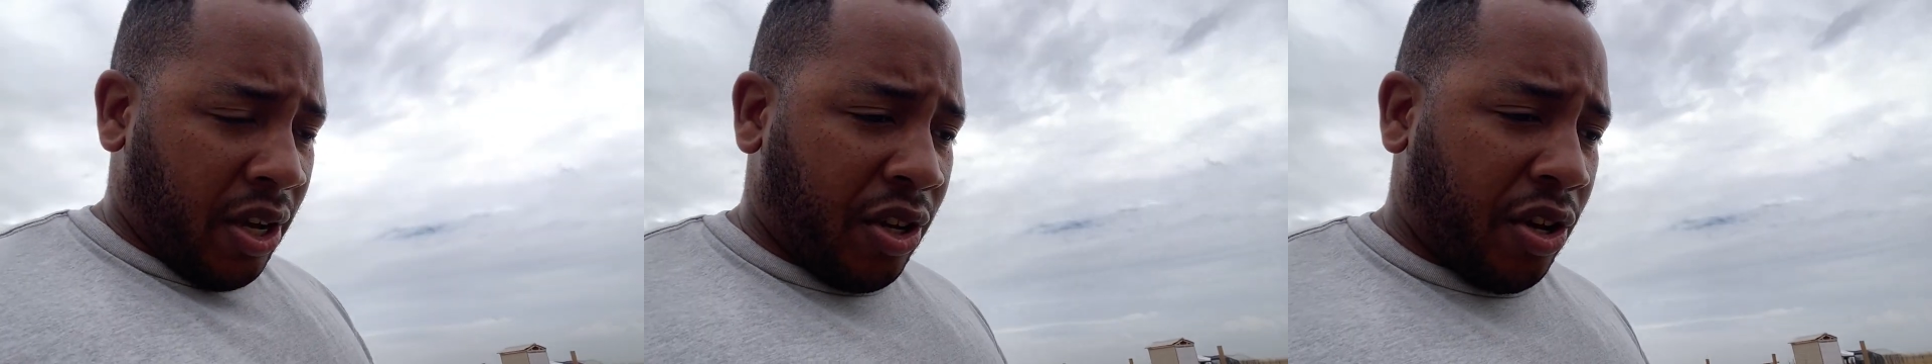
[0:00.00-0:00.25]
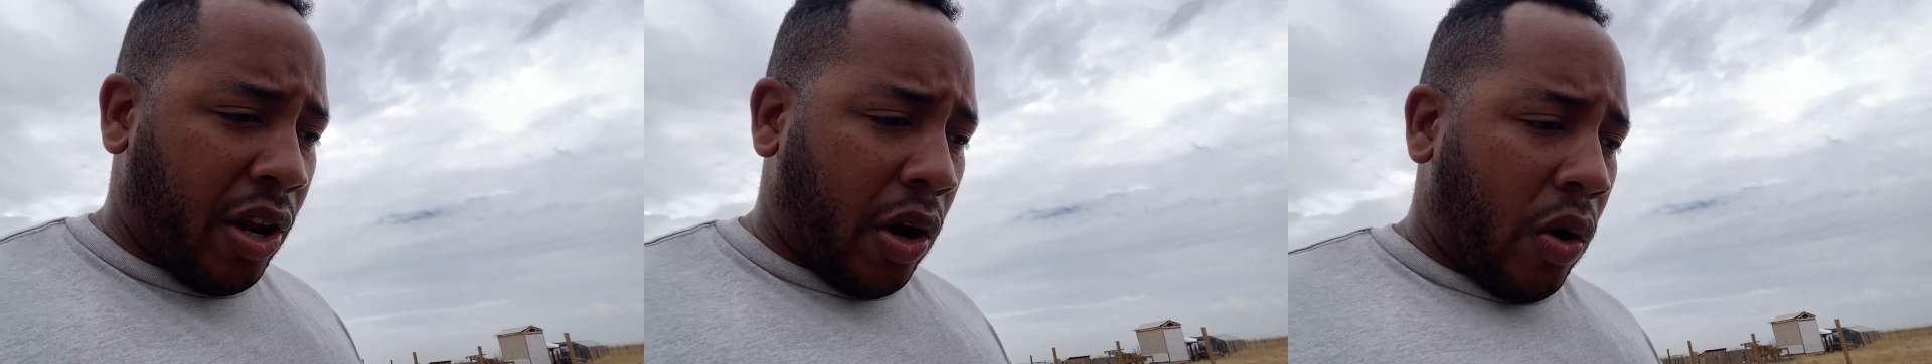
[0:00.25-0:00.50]

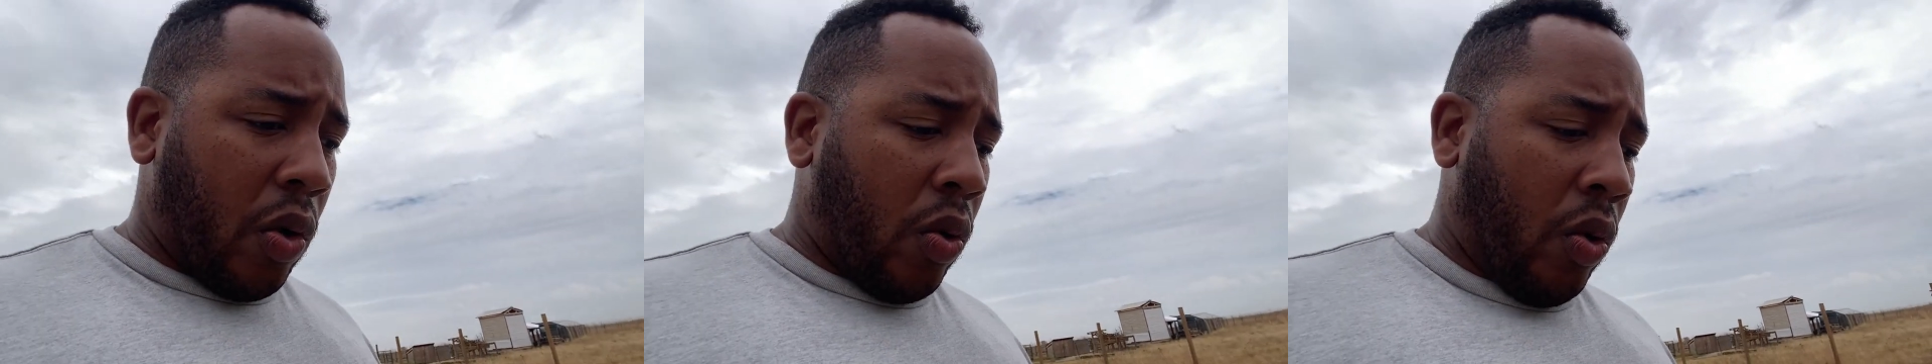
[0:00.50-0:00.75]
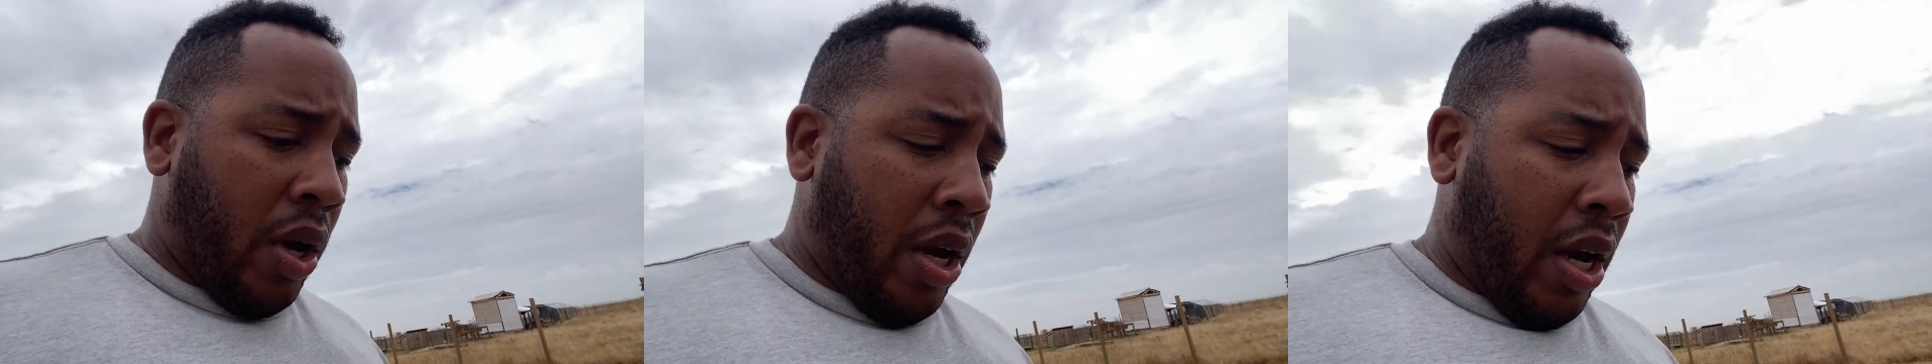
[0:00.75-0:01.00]
you
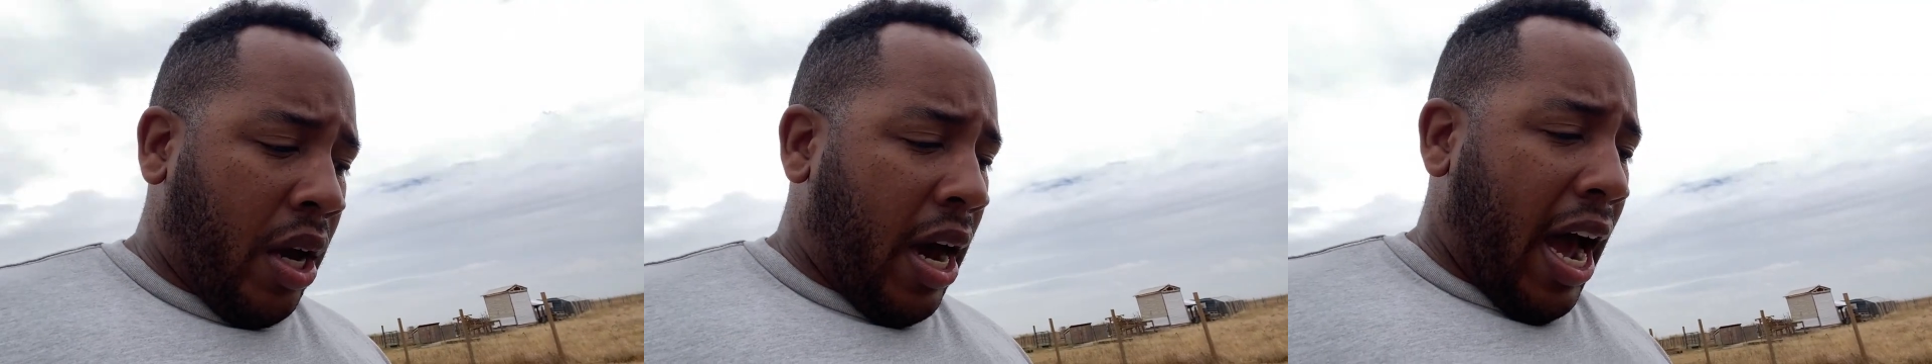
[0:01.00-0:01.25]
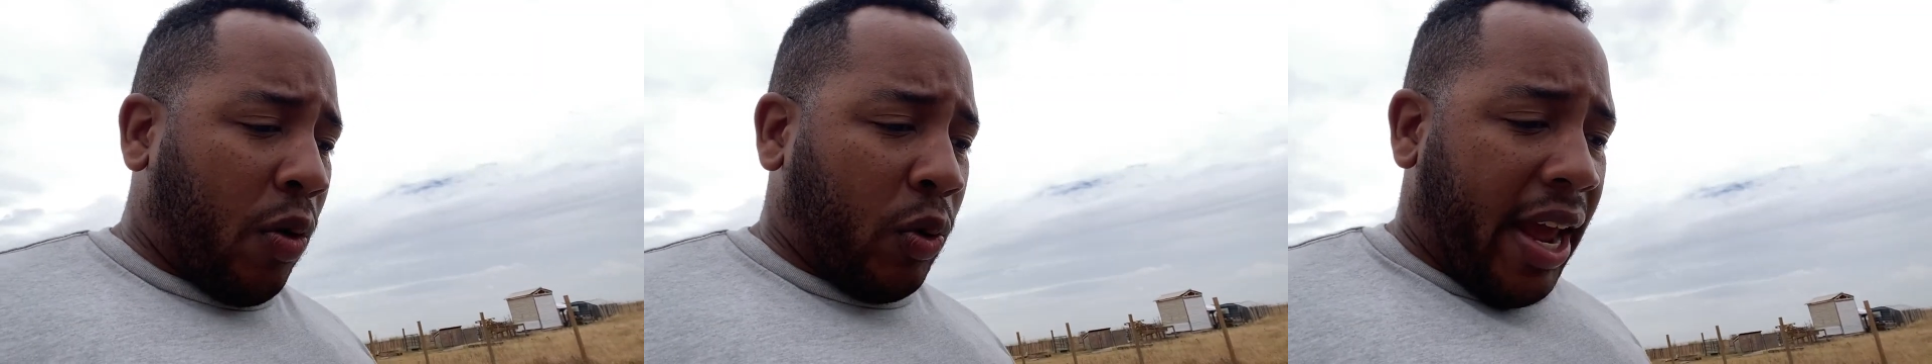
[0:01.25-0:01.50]
know,
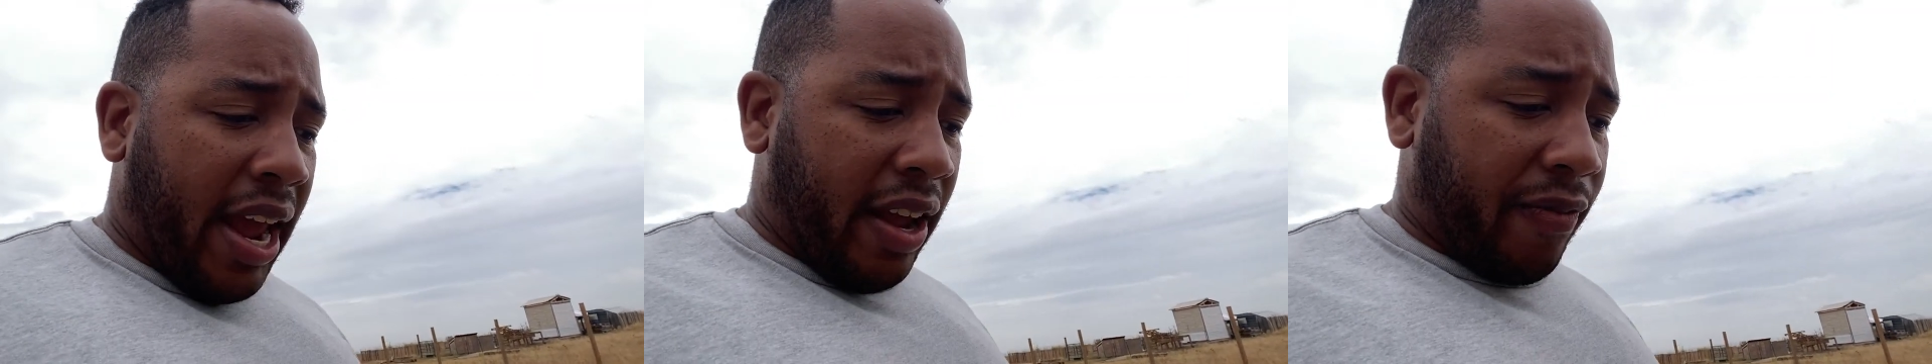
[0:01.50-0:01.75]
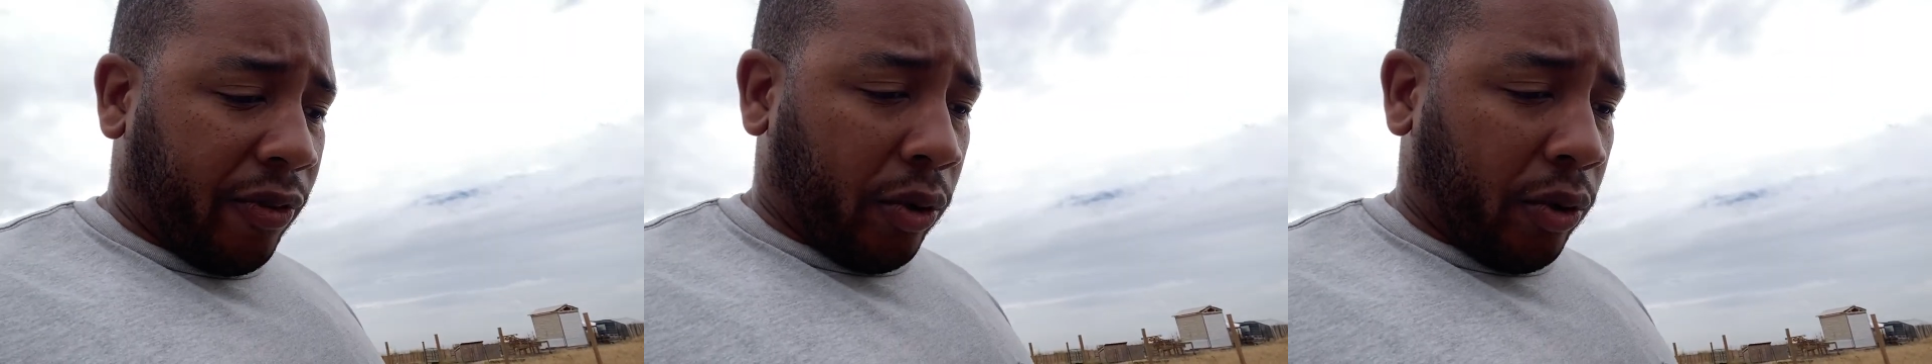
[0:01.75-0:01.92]
I would hate